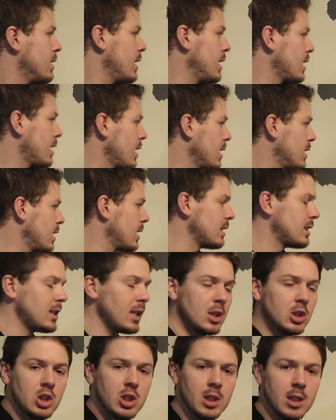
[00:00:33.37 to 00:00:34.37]
They can
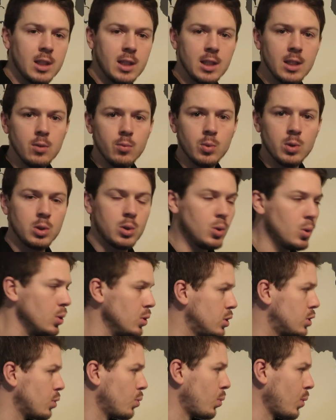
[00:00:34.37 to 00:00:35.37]
essentially
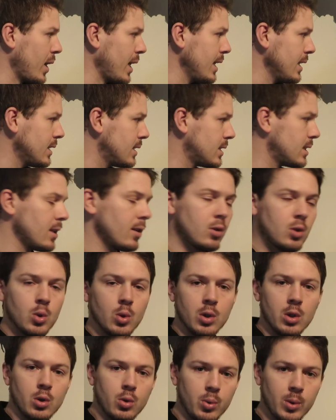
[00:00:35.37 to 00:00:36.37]
reduce rates to
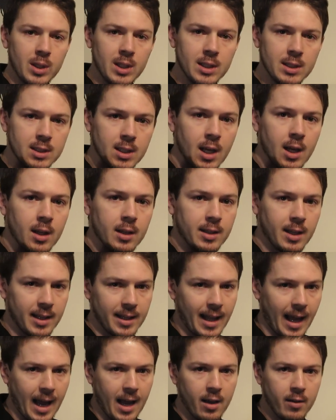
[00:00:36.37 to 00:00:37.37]
increase the
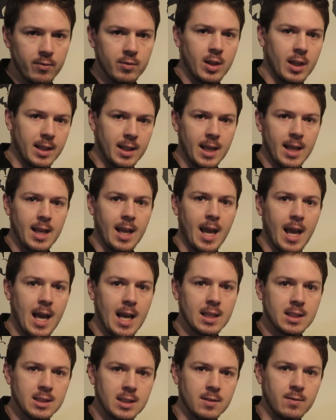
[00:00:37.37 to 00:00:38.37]
NAV, the net
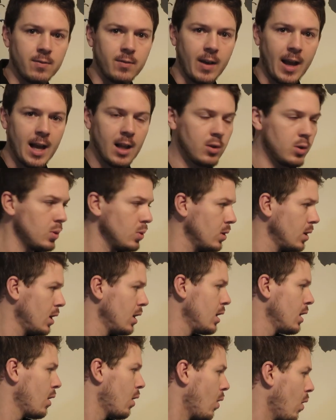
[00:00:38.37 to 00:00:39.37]
asset value,
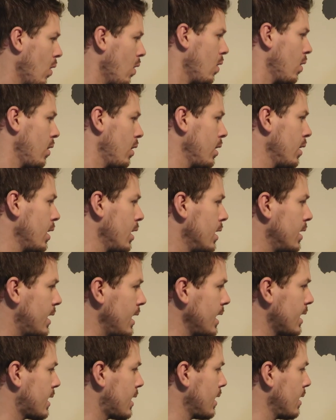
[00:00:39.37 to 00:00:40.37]
or
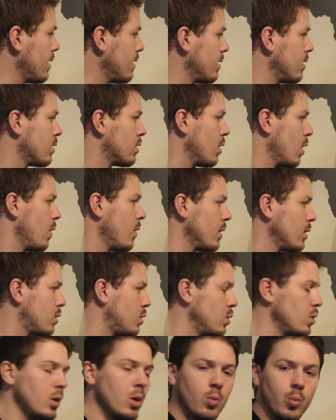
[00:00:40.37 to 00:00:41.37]
they can go
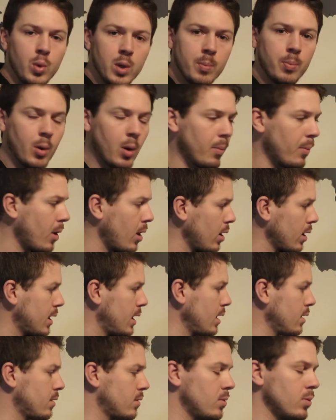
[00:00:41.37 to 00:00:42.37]
into the repo
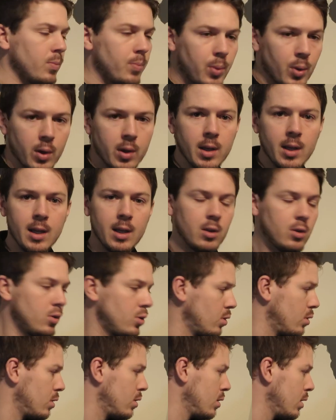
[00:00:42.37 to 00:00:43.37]
market to put
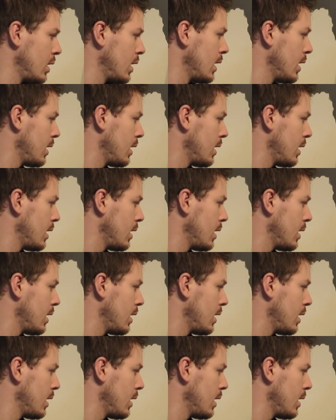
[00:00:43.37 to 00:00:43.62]
into